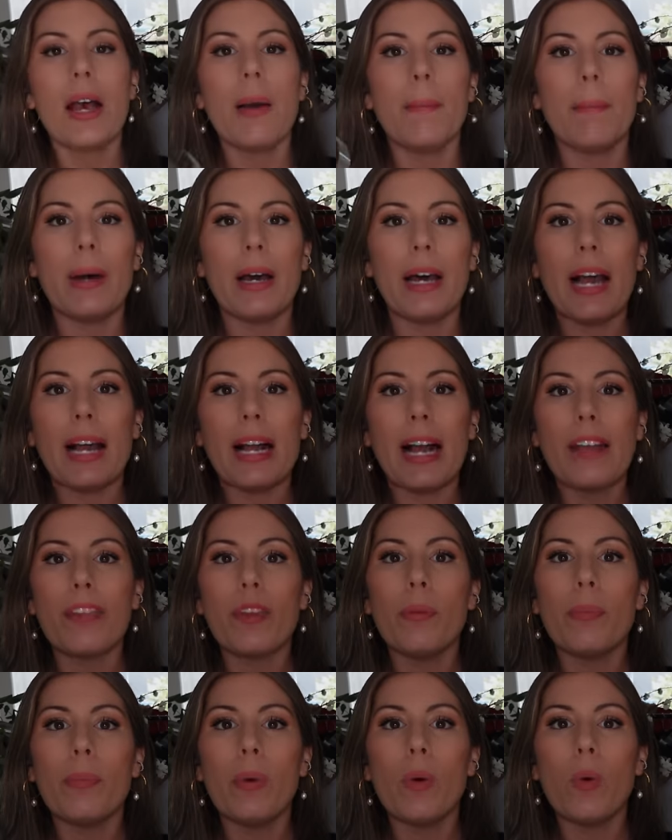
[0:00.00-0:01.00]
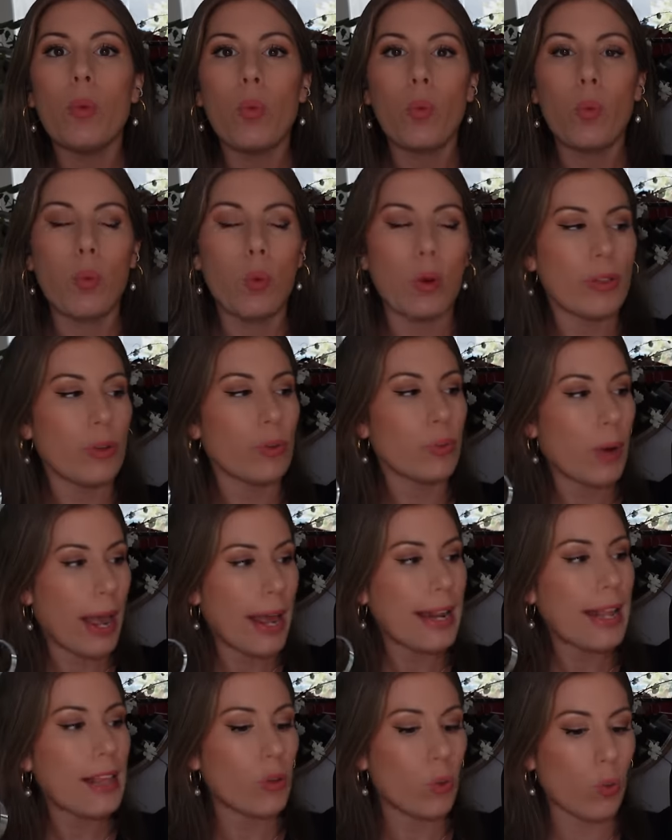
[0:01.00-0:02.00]
but I got the, the
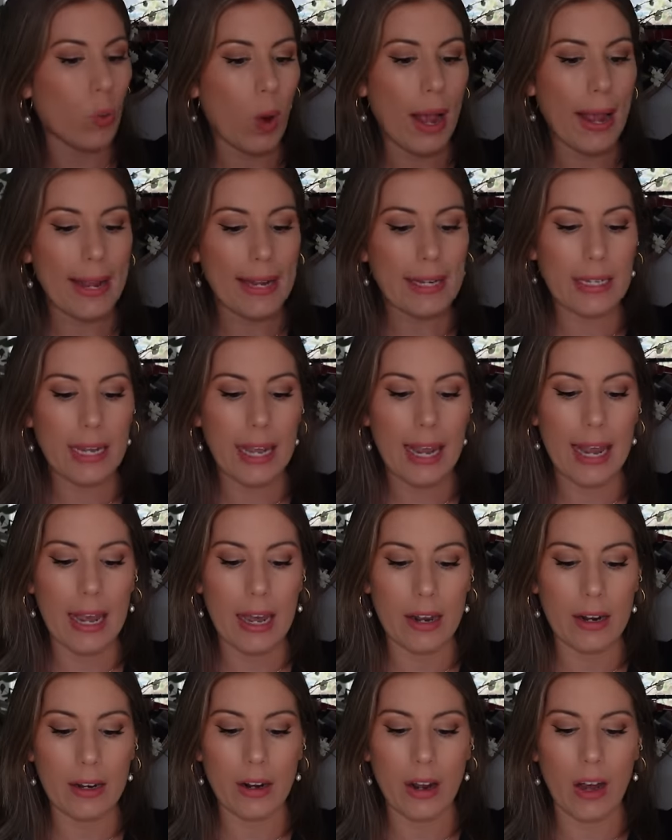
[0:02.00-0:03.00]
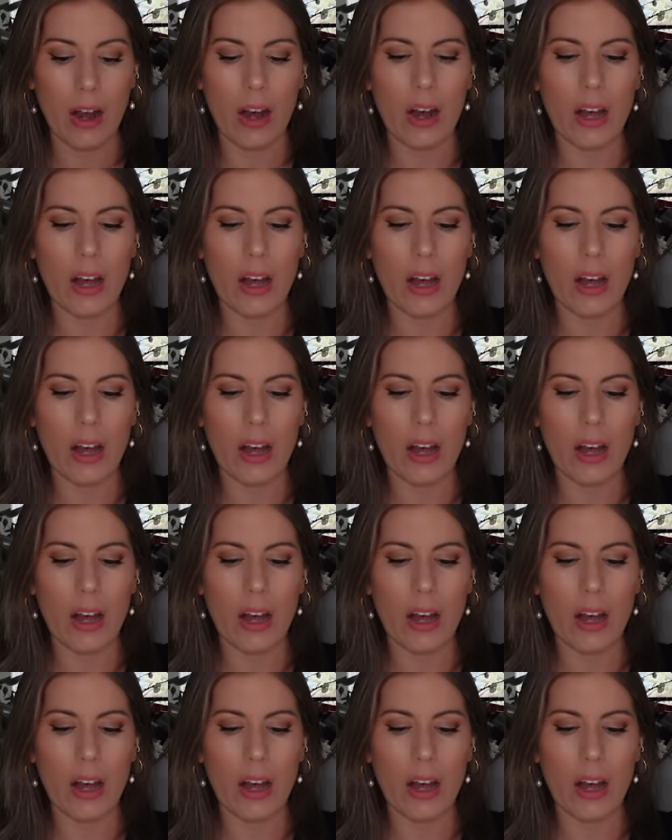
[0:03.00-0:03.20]
red and the white, and